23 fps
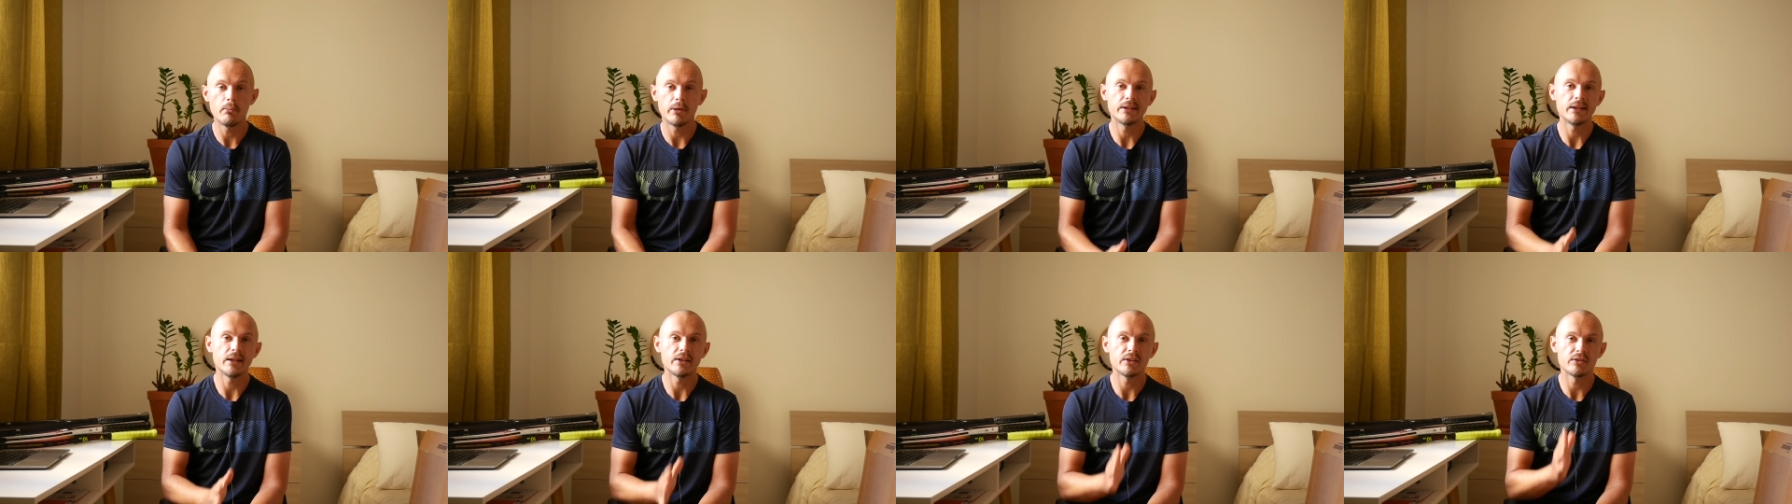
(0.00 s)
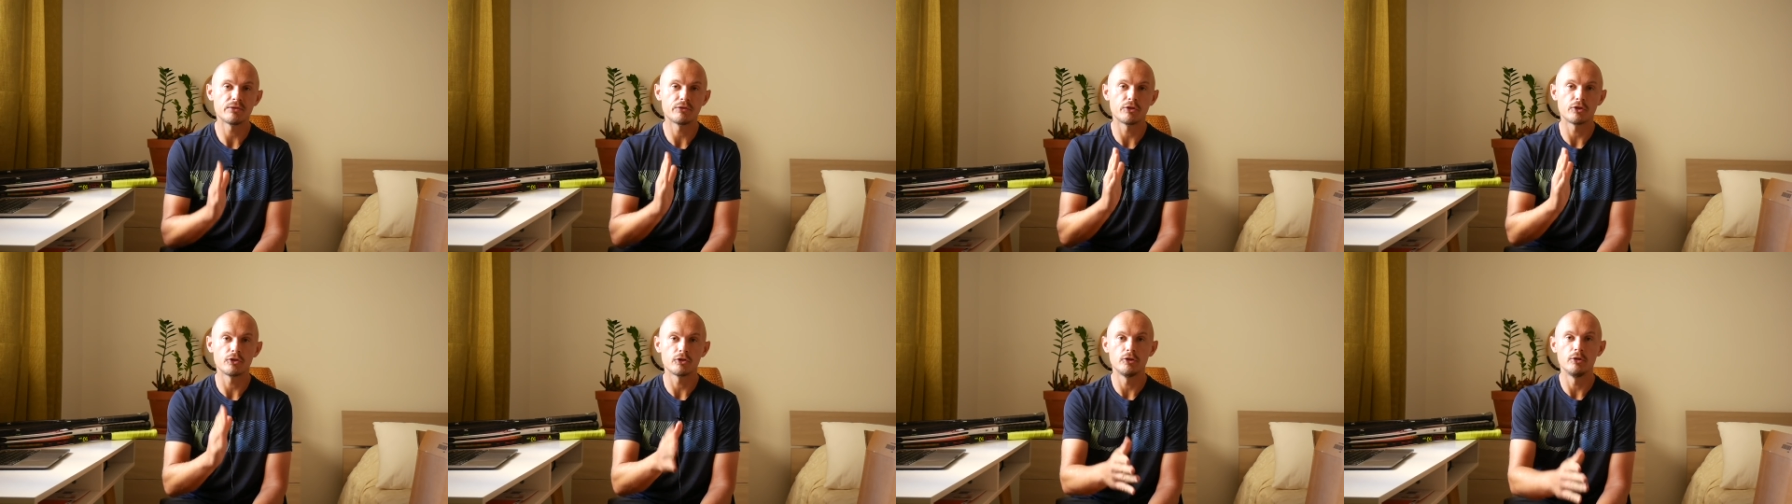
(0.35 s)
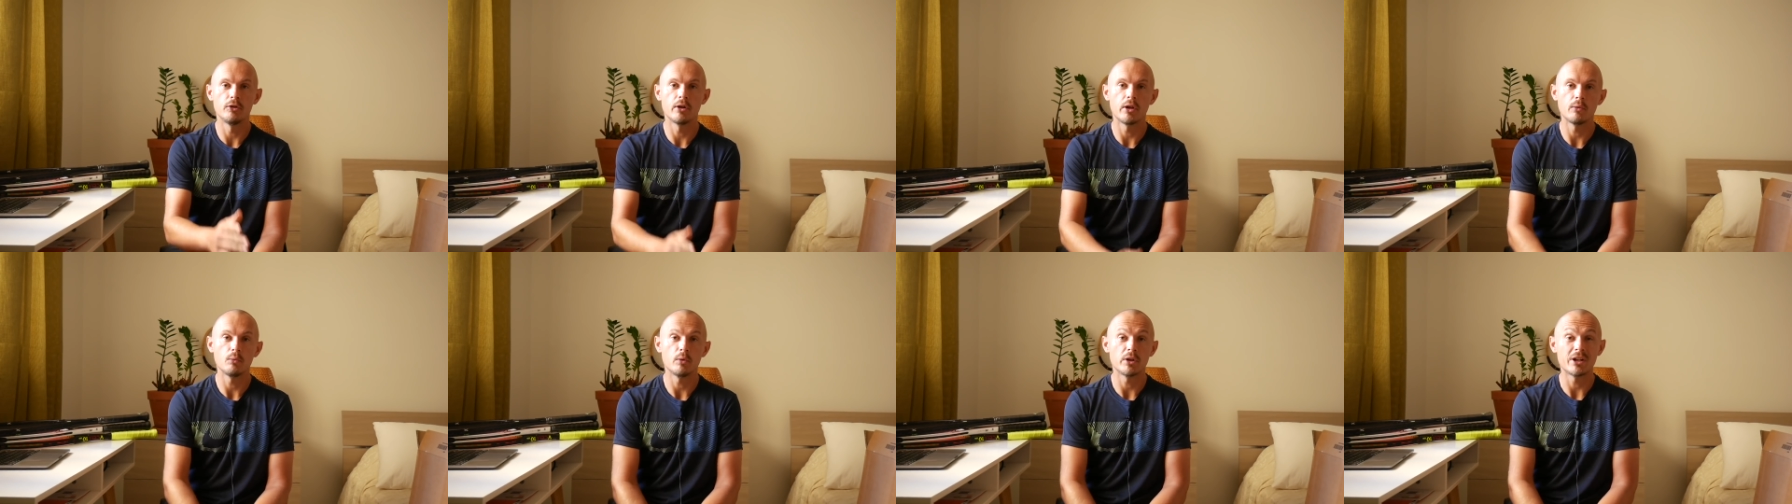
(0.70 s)
but let's first
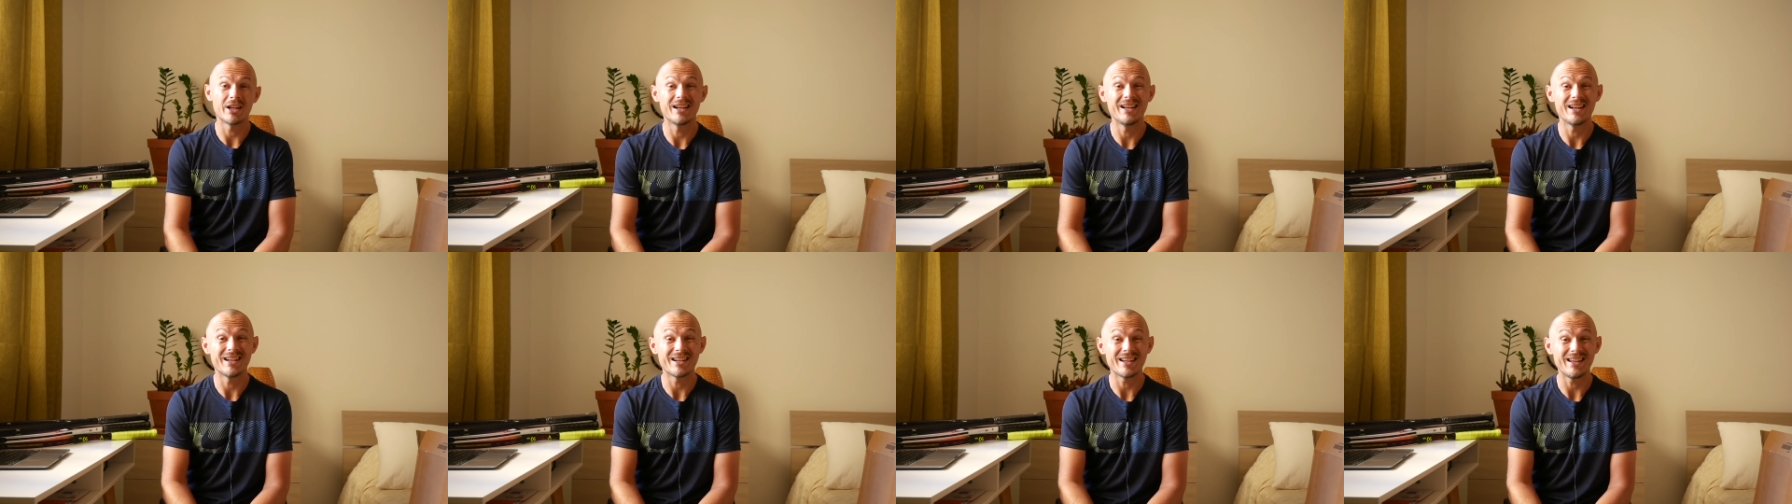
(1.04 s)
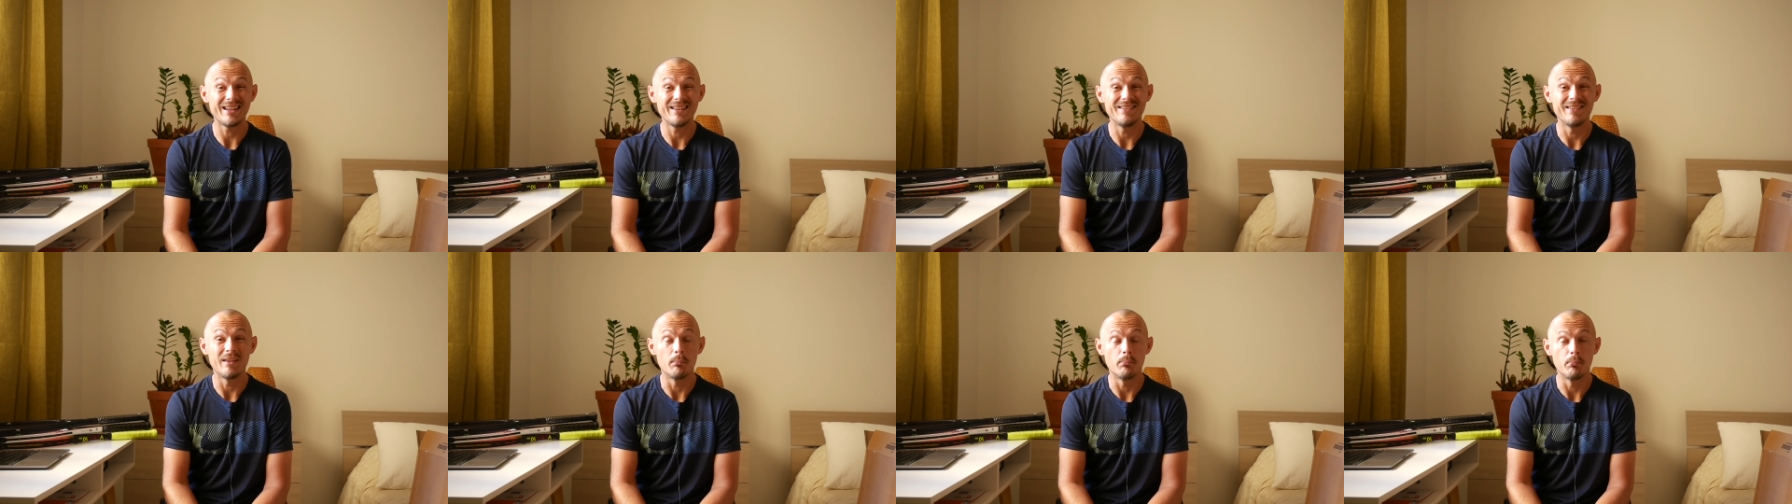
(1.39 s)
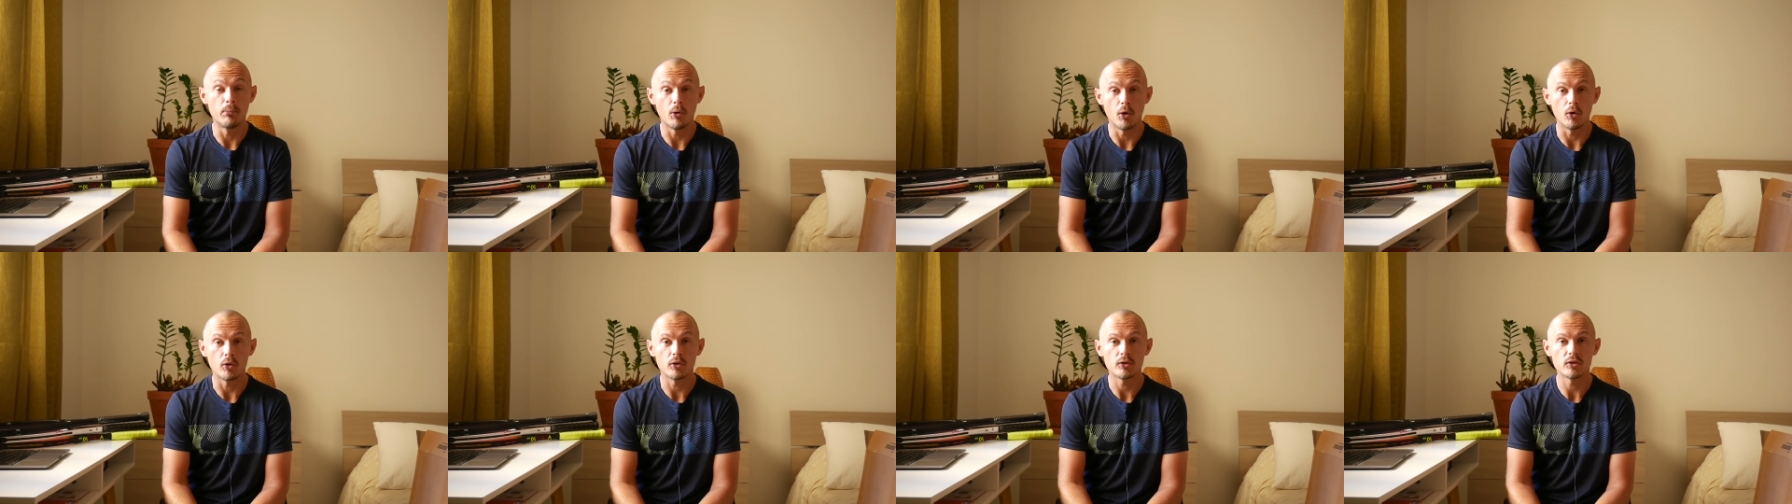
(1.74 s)
look at what I got in the
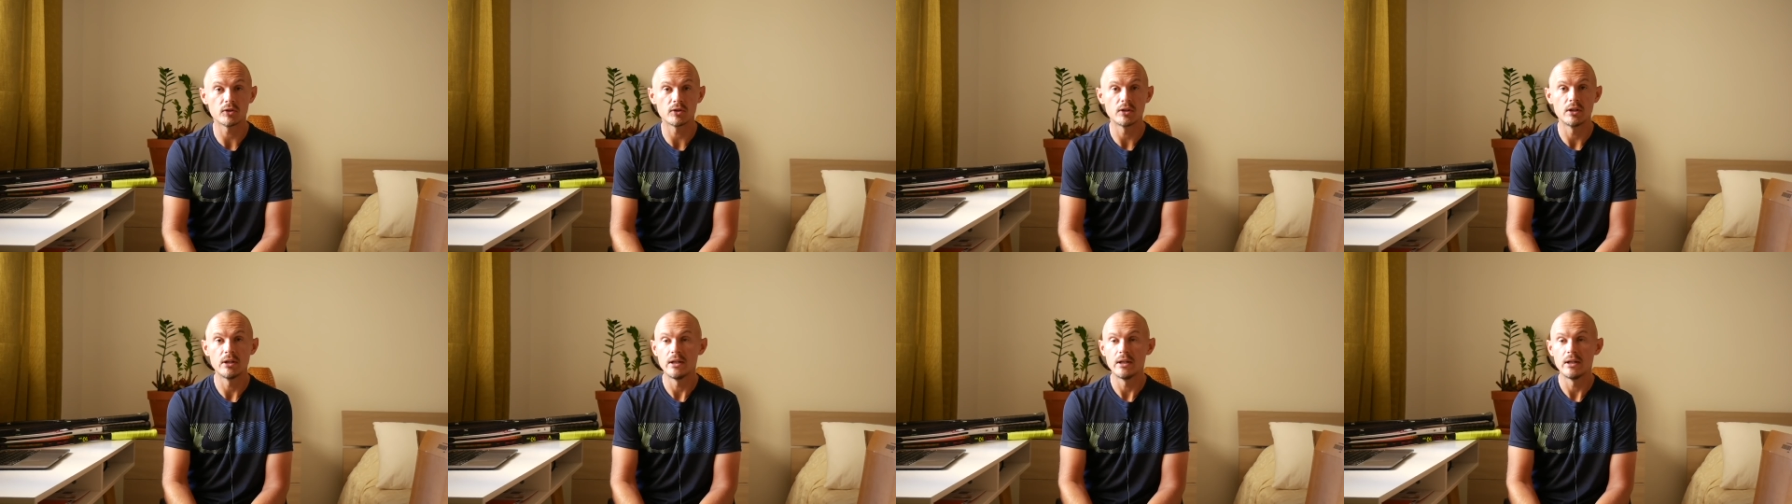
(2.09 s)
box.